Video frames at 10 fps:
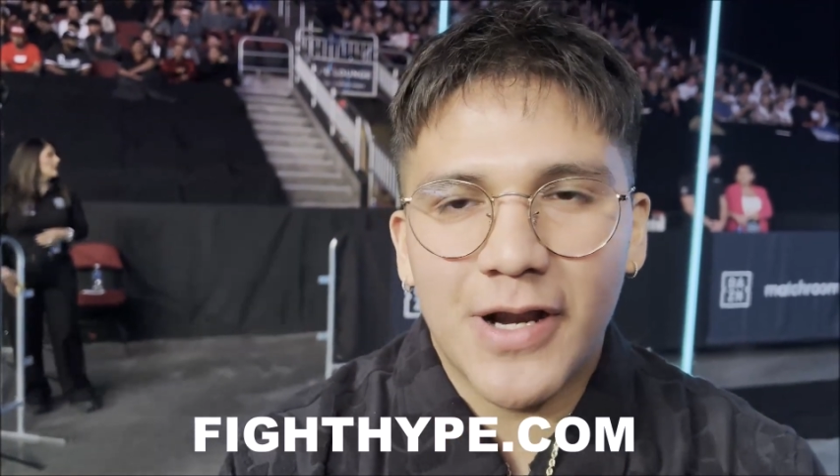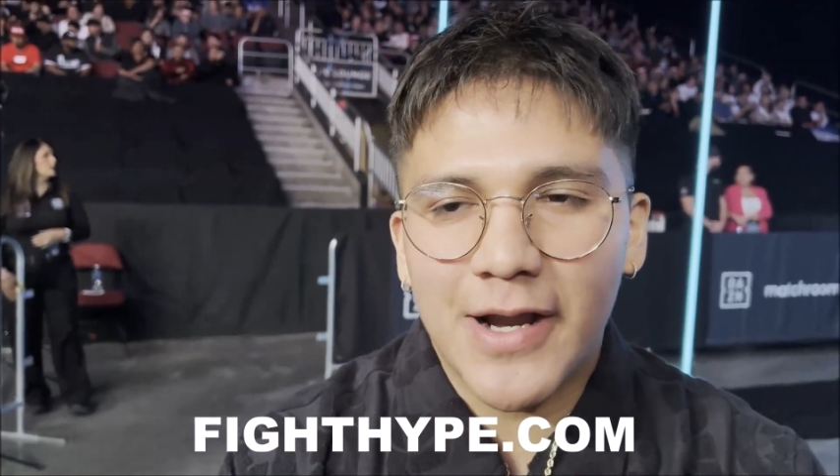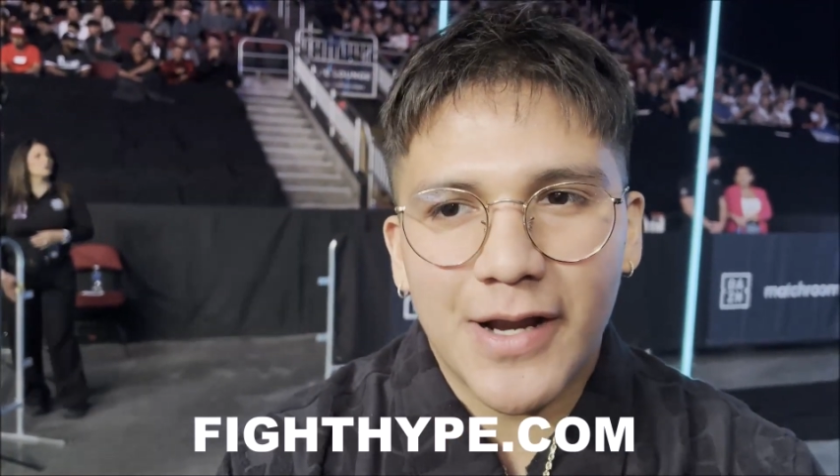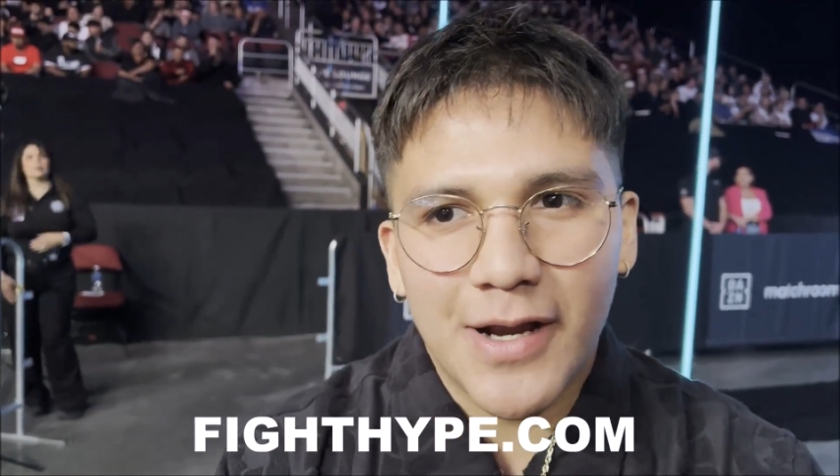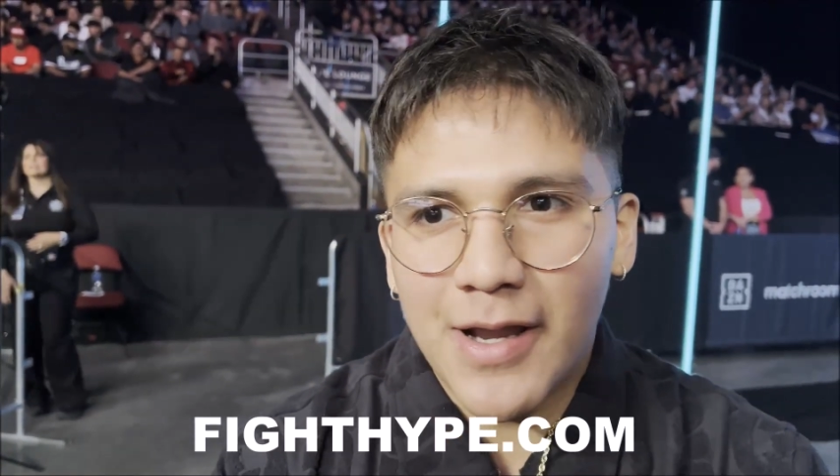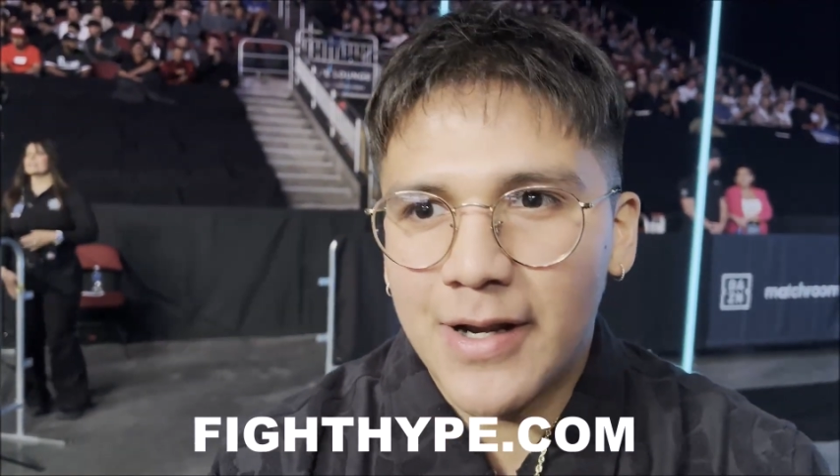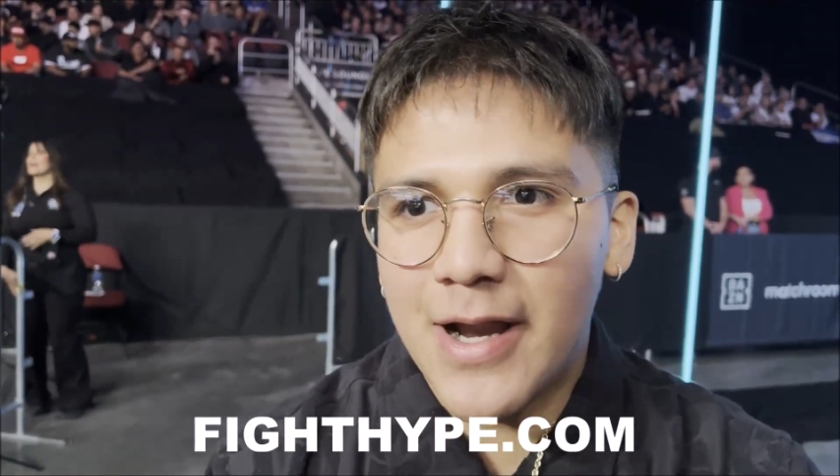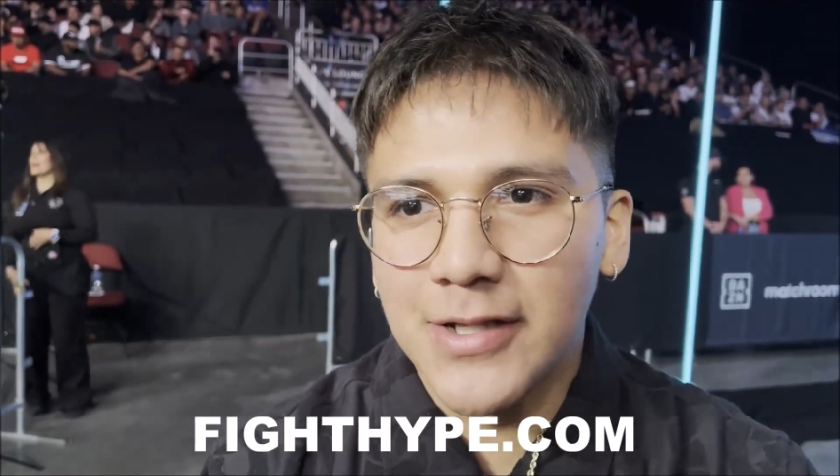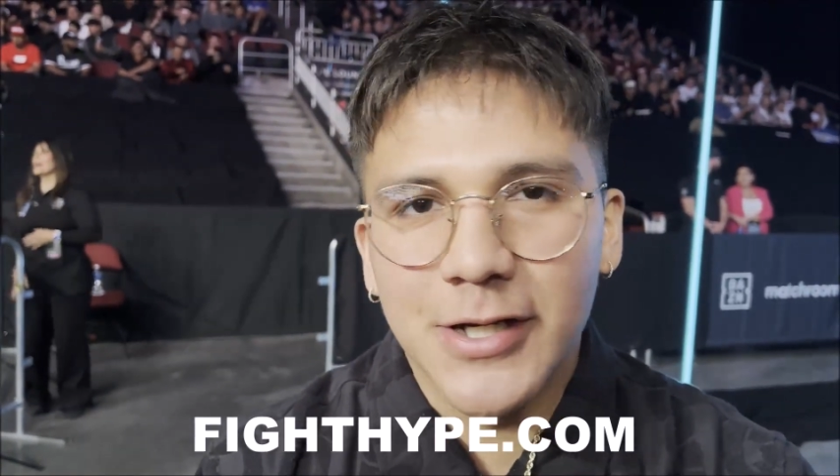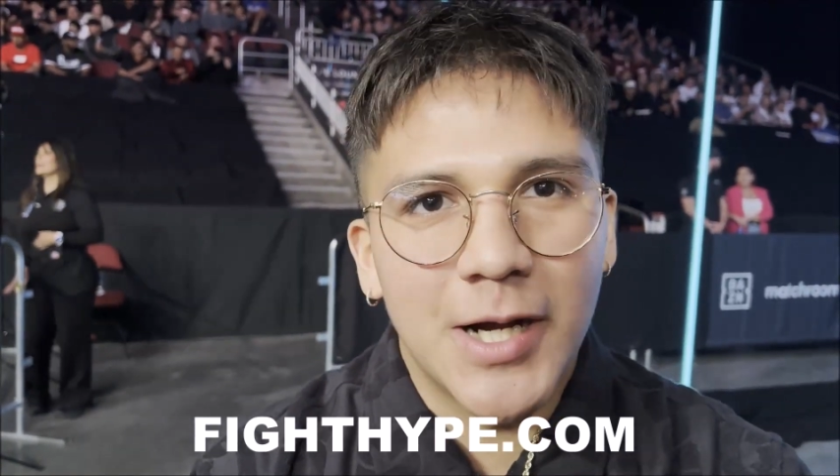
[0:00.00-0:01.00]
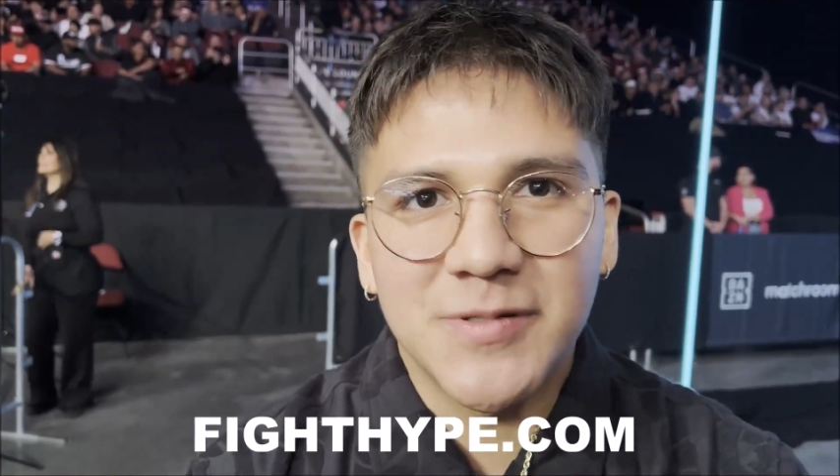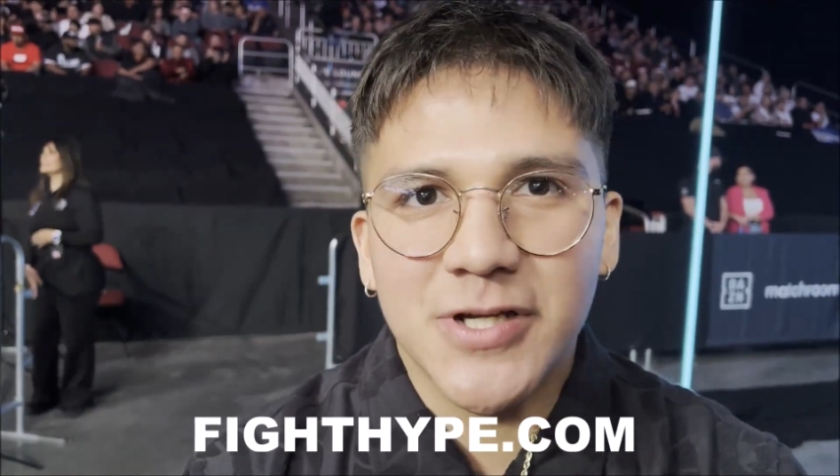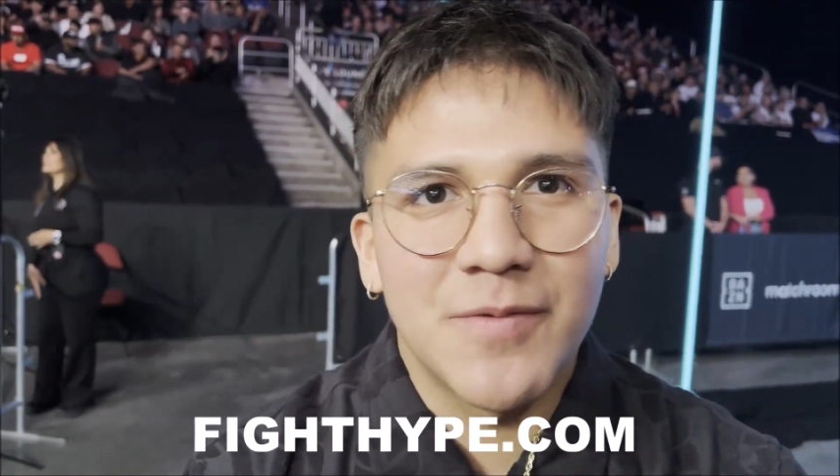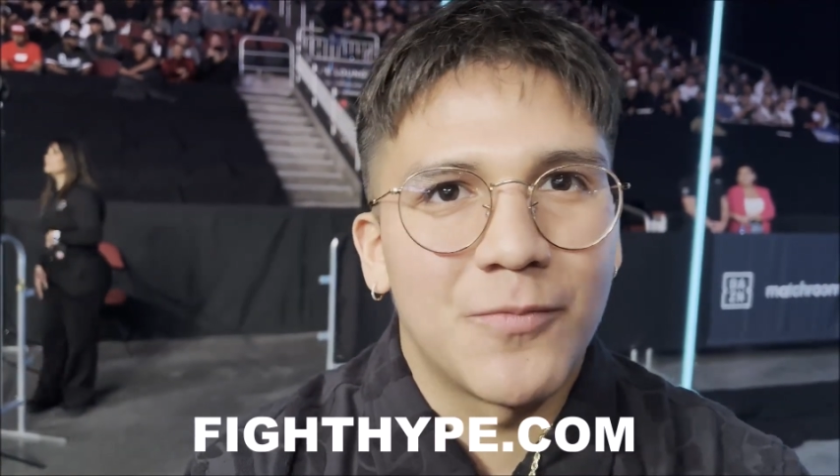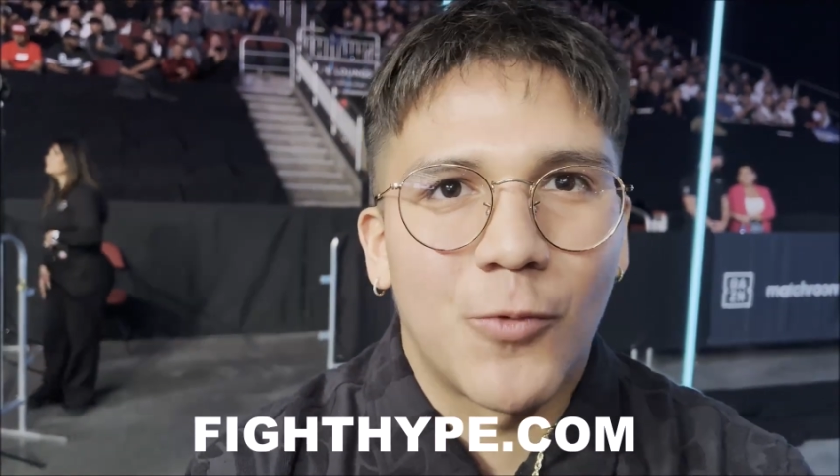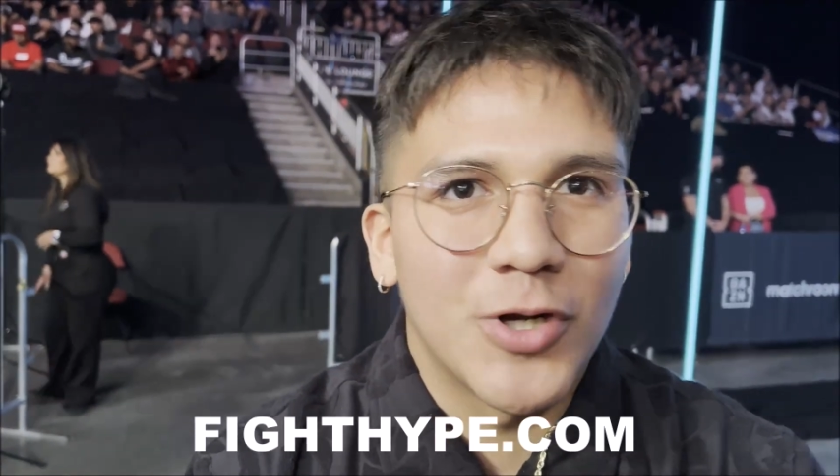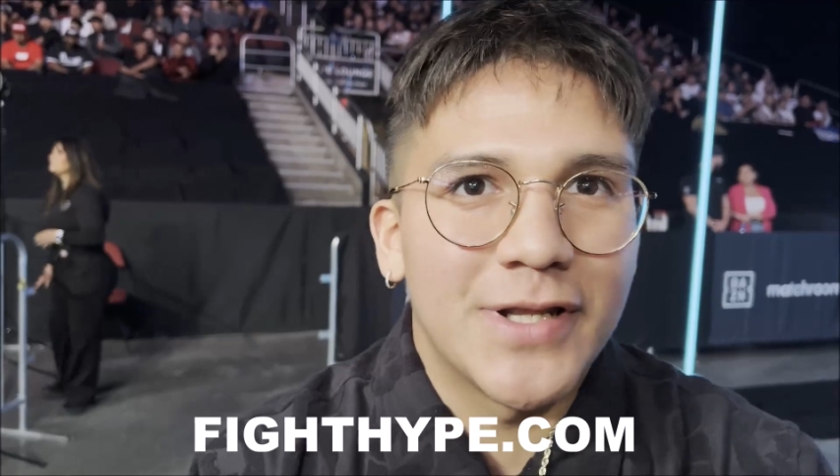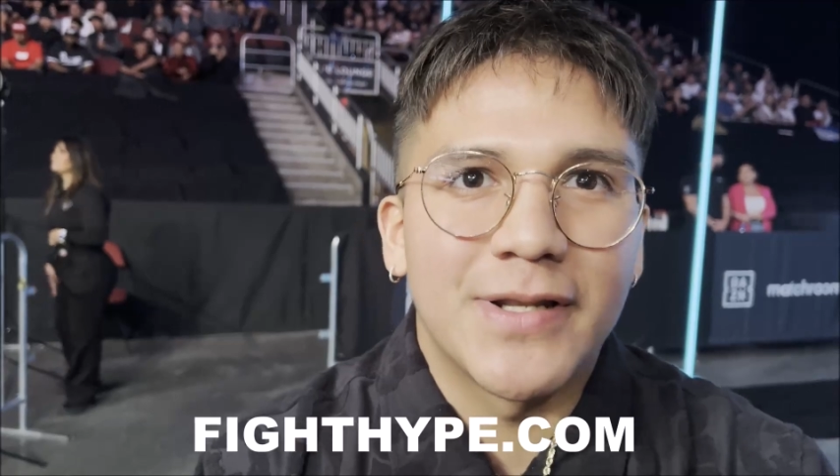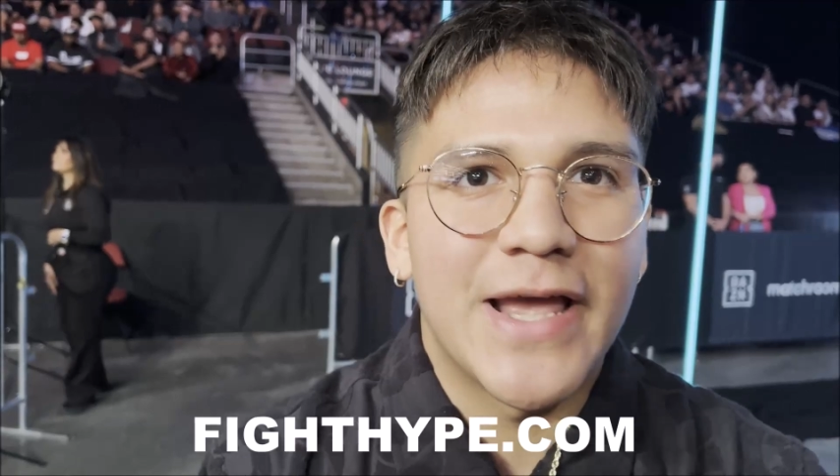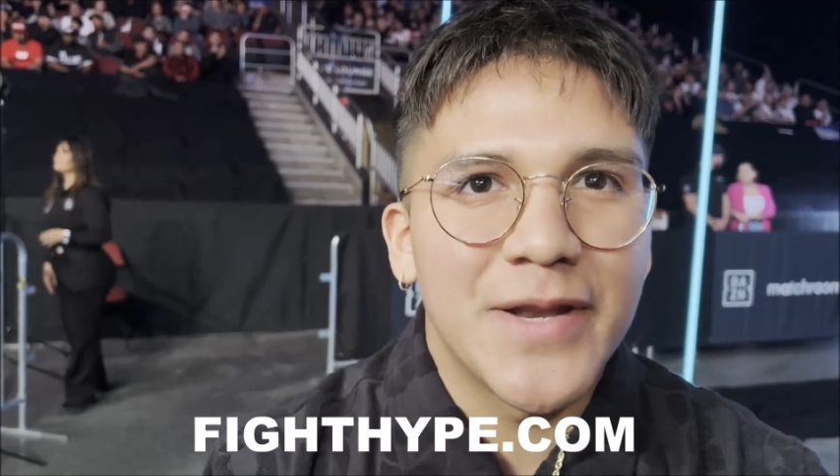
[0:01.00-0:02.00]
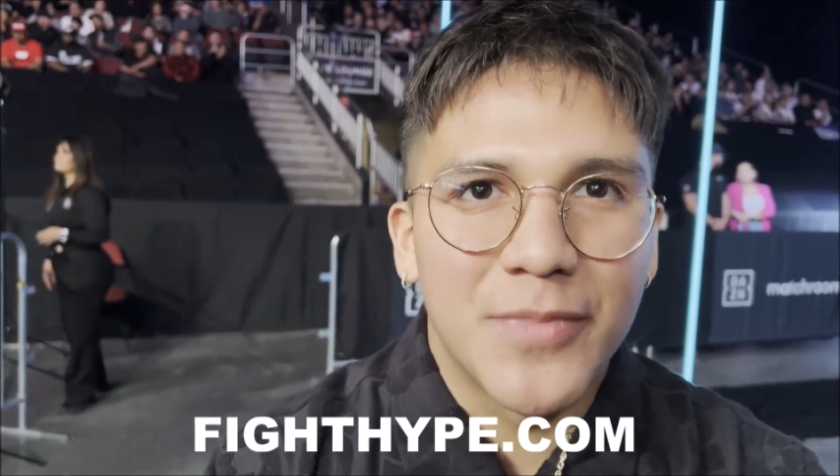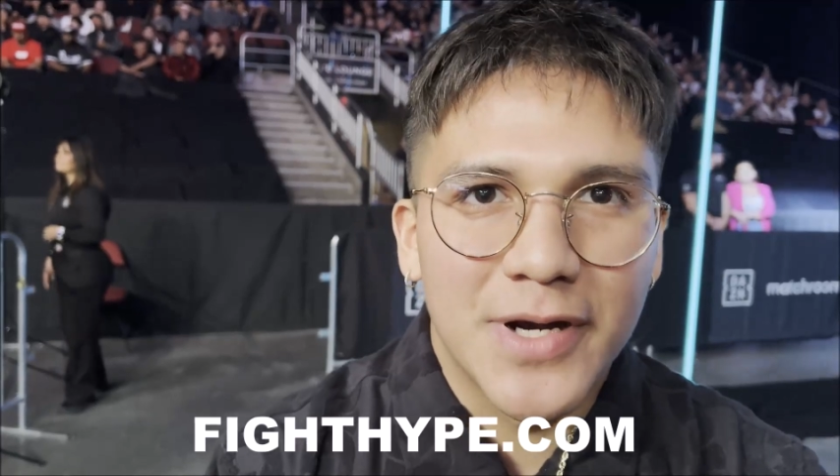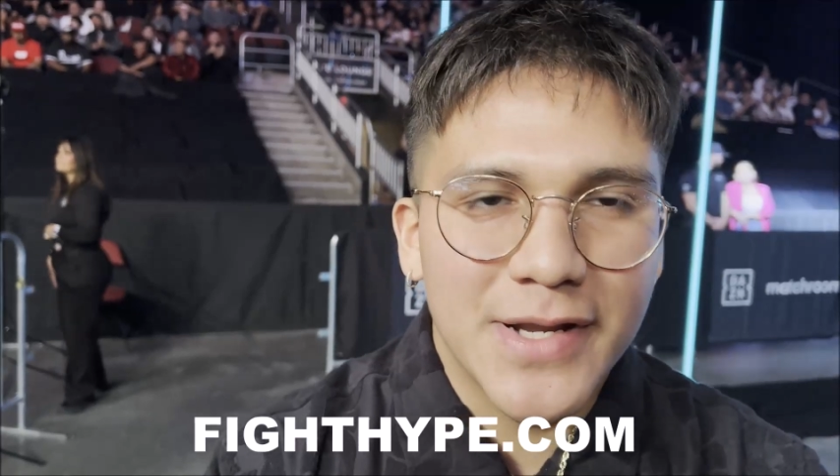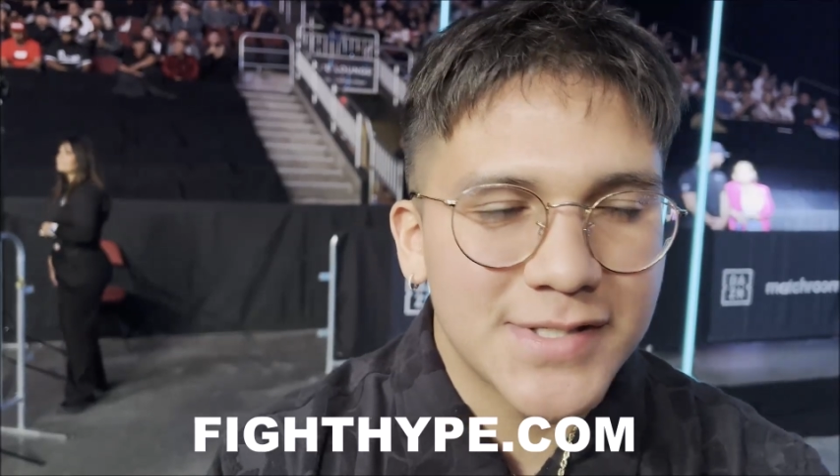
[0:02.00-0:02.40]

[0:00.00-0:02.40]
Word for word: I, and I look up to him more than anybody.